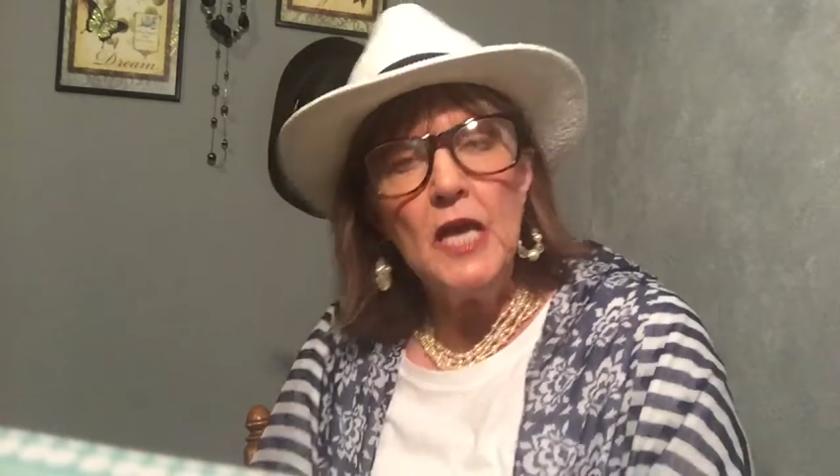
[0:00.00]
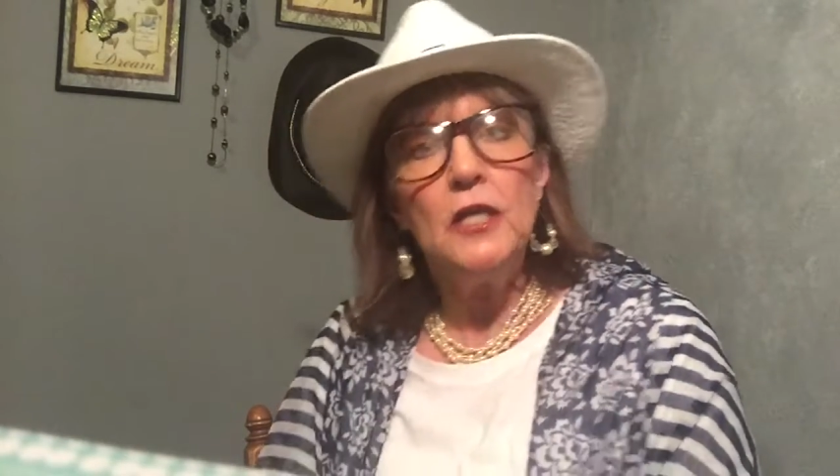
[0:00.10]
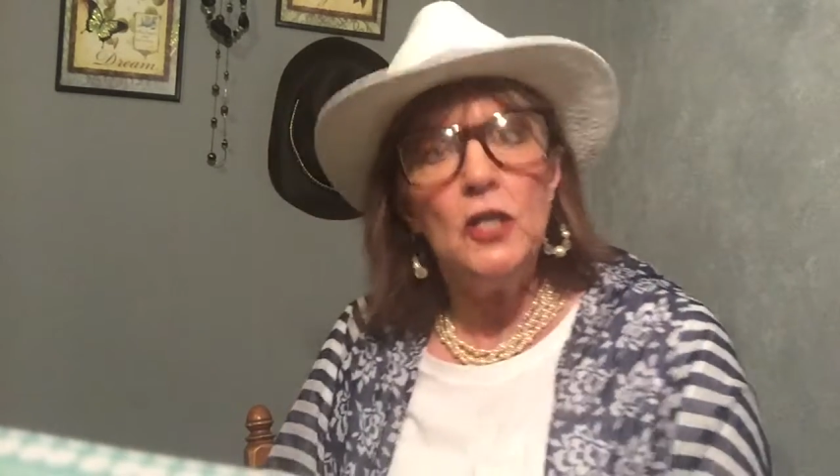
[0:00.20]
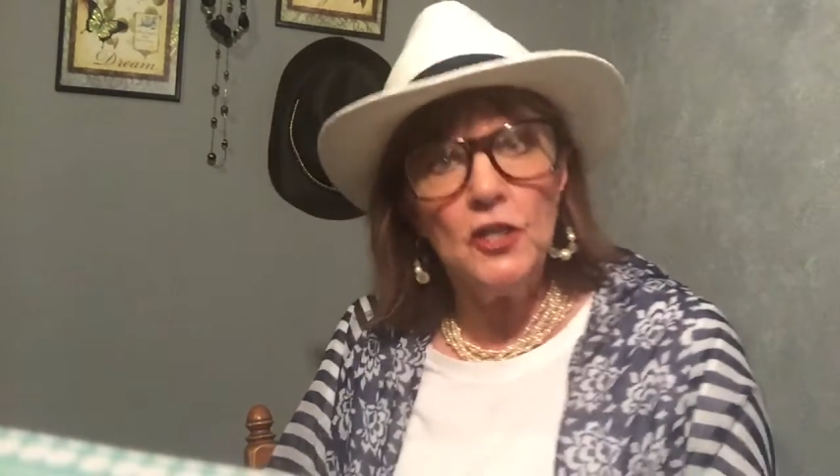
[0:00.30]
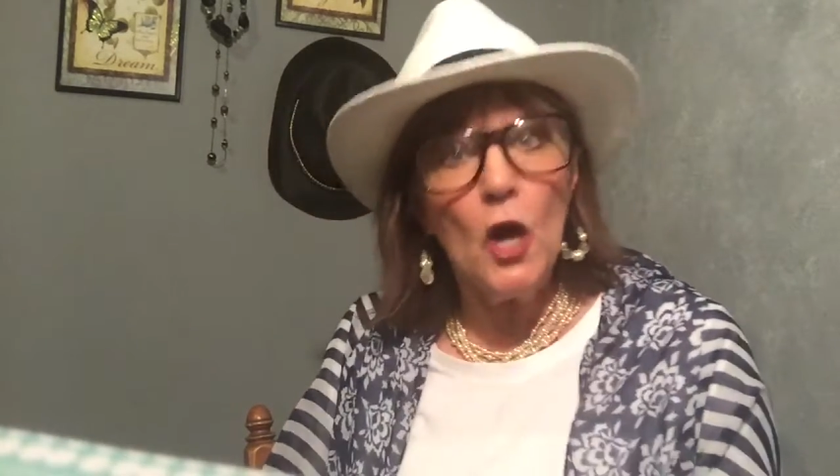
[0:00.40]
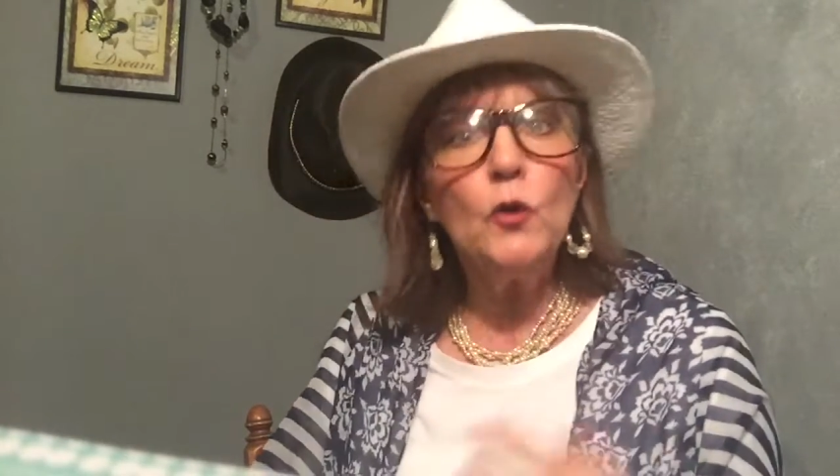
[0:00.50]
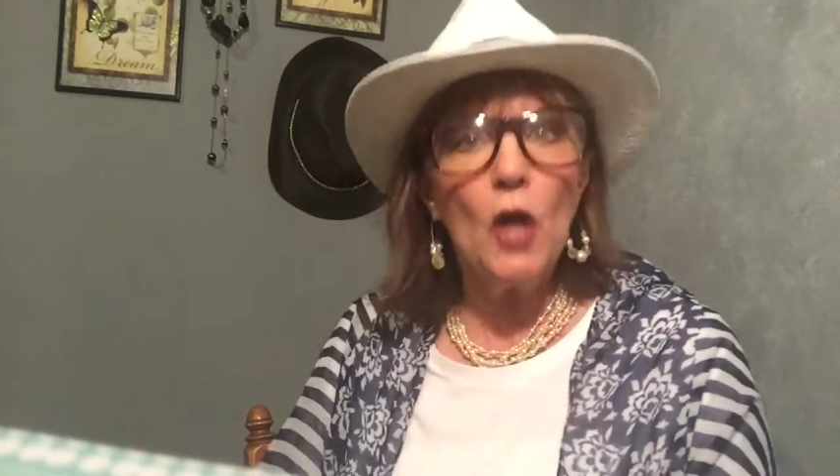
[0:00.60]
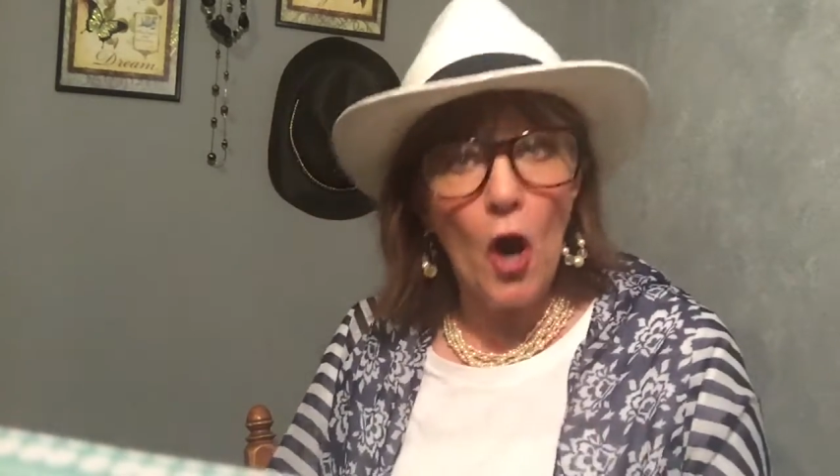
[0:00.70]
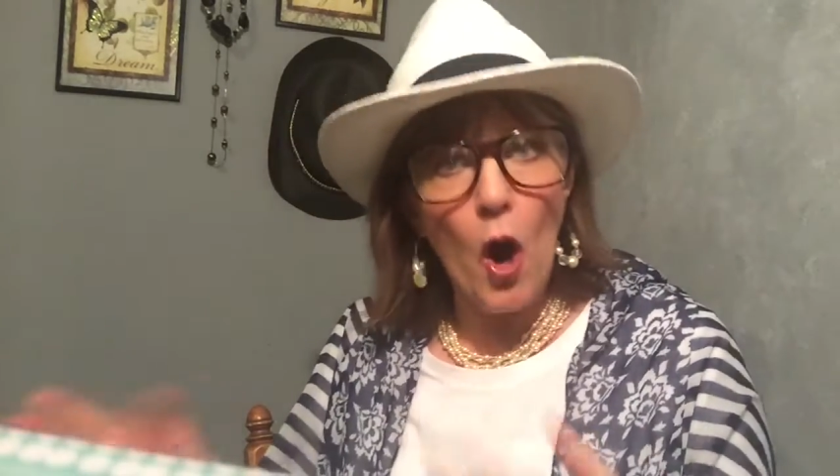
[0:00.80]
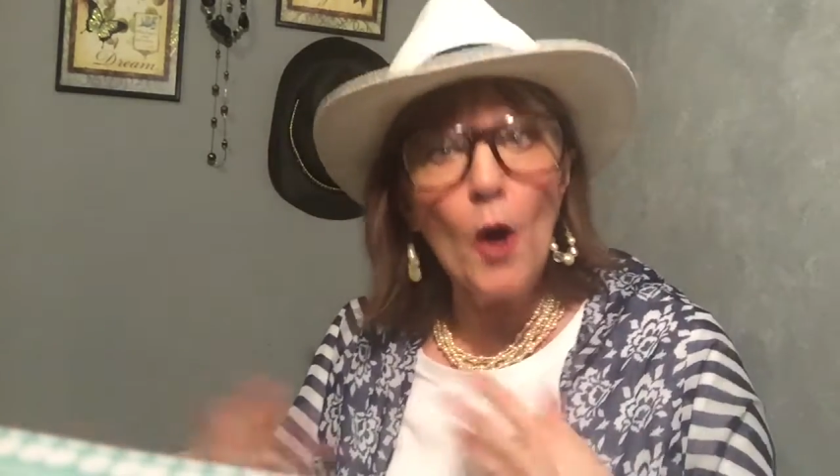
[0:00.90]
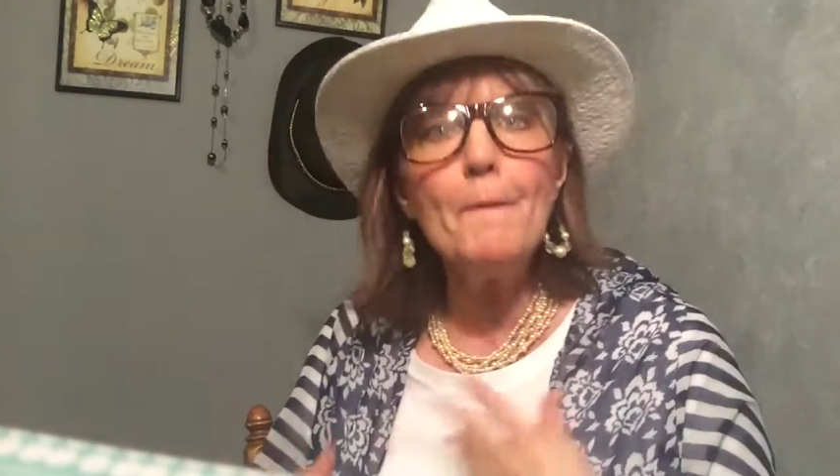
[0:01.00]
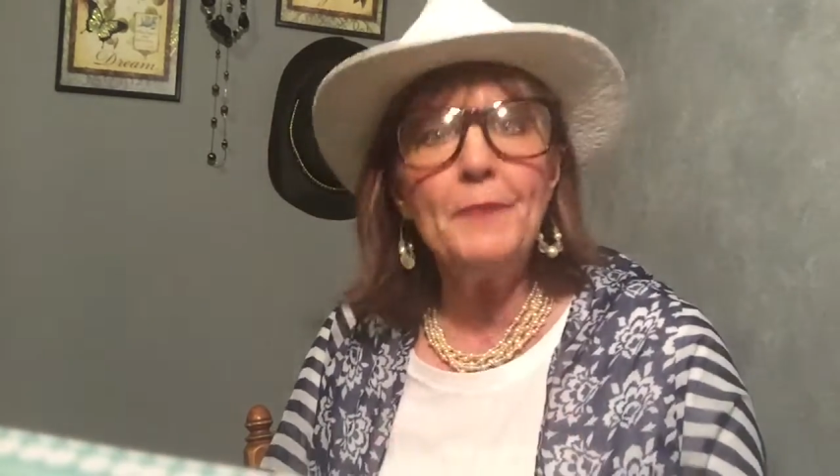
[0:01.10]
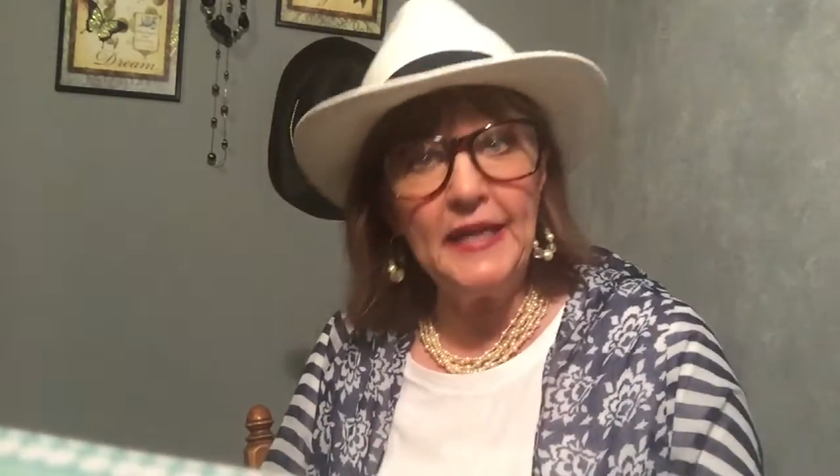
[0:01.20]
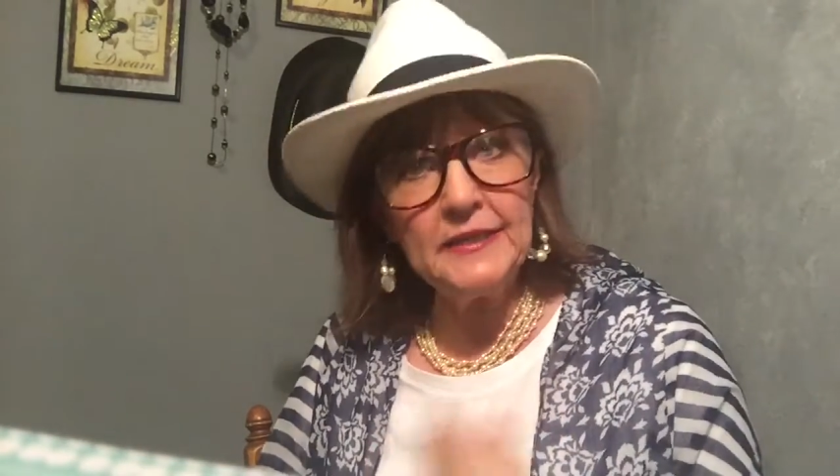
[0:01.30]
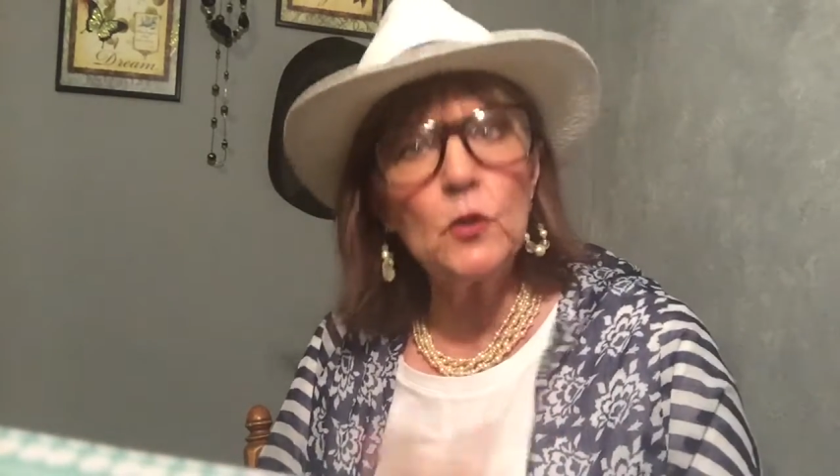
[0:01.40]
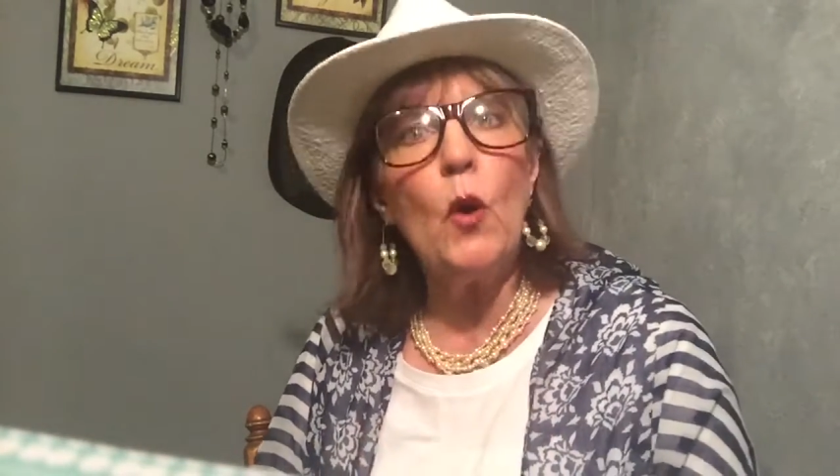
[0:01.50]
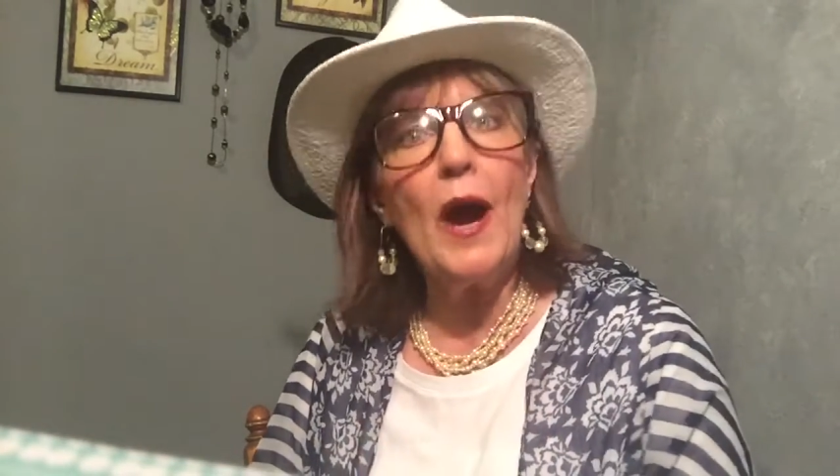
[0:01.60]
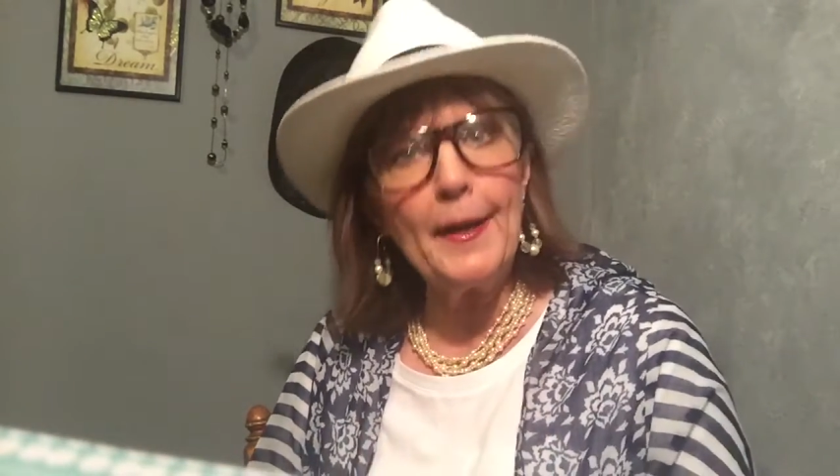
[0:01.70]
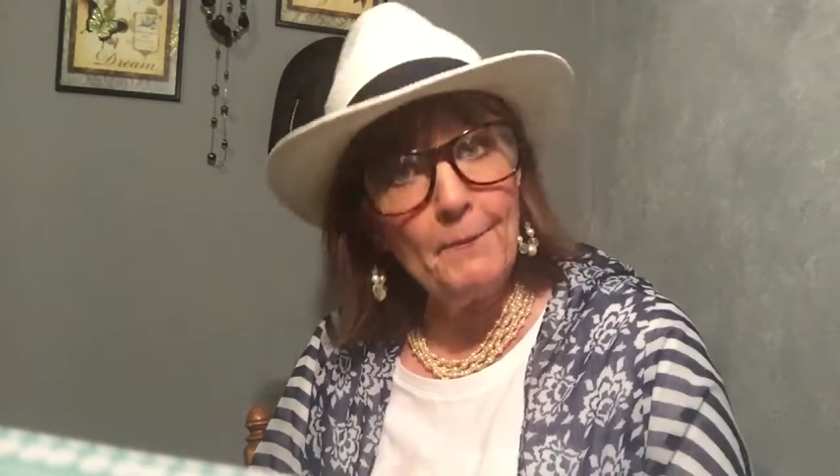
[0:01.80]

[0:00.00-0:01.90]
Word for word: You know your heart beats quite